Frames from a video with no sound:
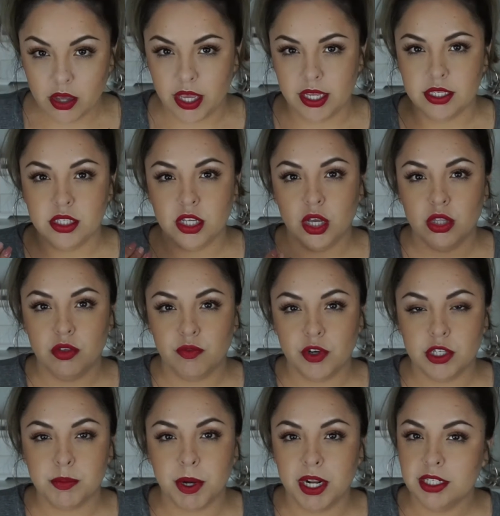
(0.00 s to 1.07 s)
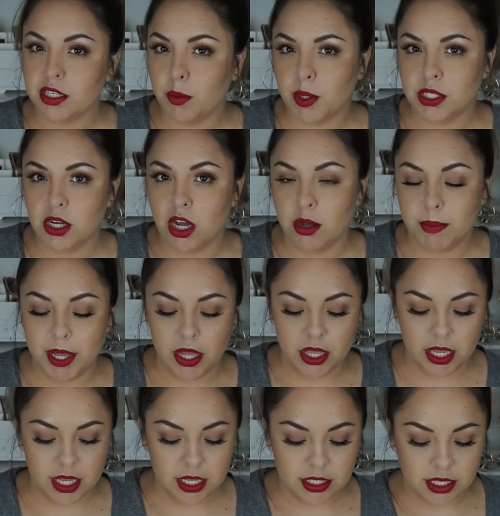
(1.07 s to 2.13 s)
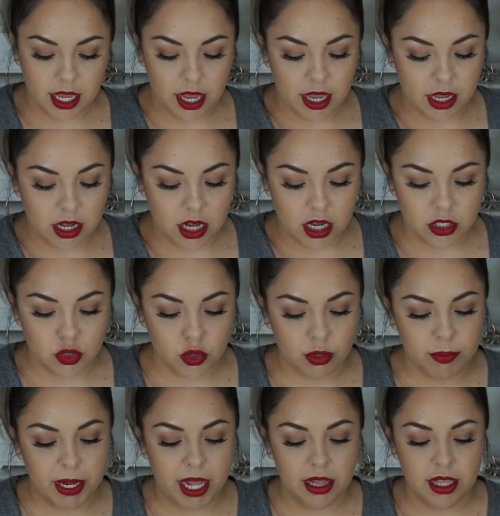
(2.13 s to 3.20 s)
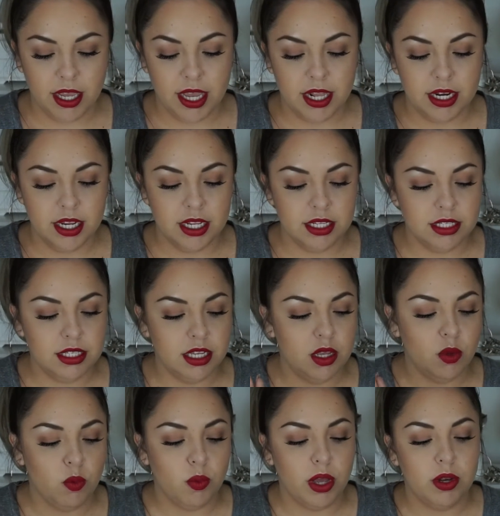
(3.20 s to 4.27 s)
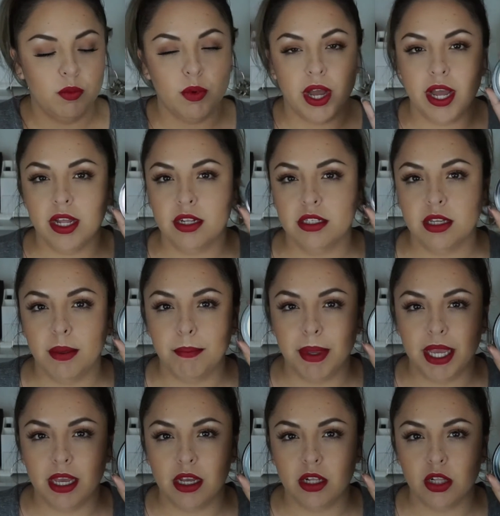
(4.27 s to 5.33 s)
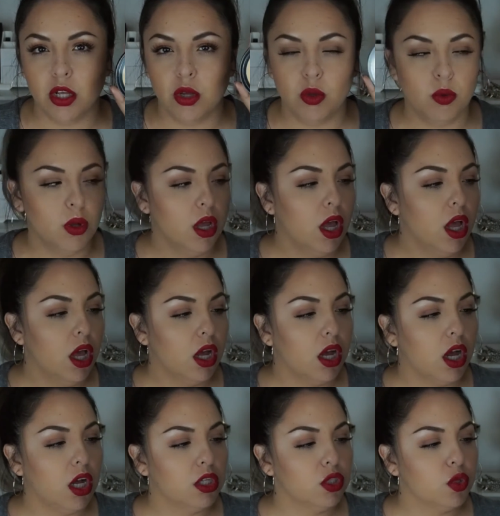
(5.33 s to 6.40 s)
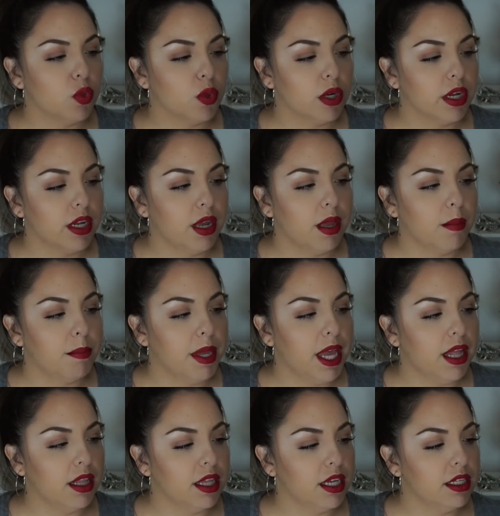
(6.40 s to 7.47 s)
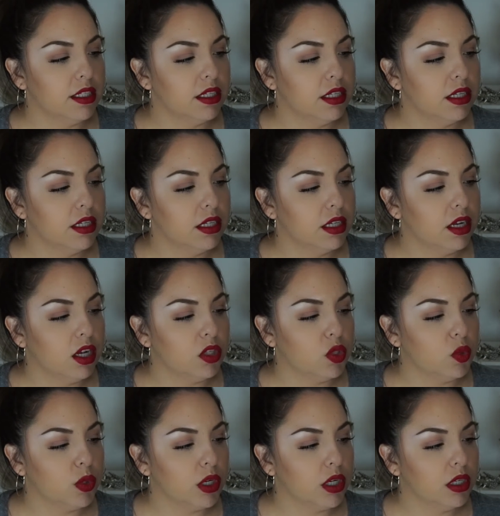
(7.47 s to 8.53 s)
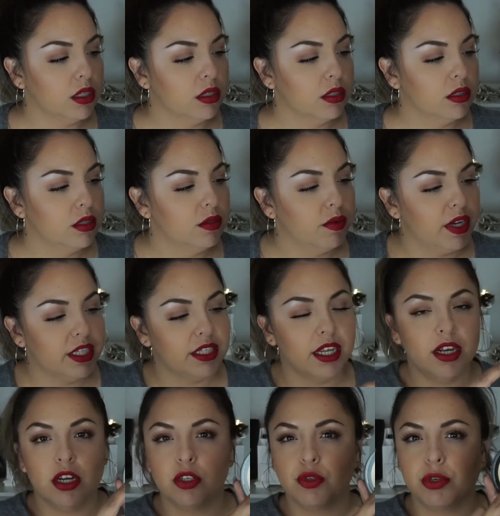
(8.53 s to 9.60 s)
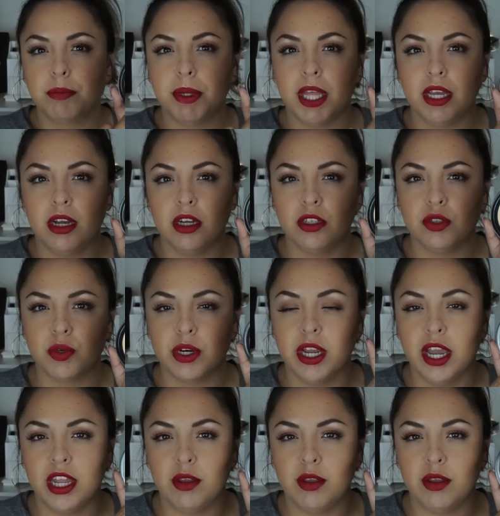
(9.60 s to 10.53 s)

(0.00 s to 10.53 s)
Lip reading: Okay, so the first product I want to talk about is a contour palette, and it is the Wet n Wild Mega Glow Contouring Palette Contour. What did I say? Contouring Palette Contour.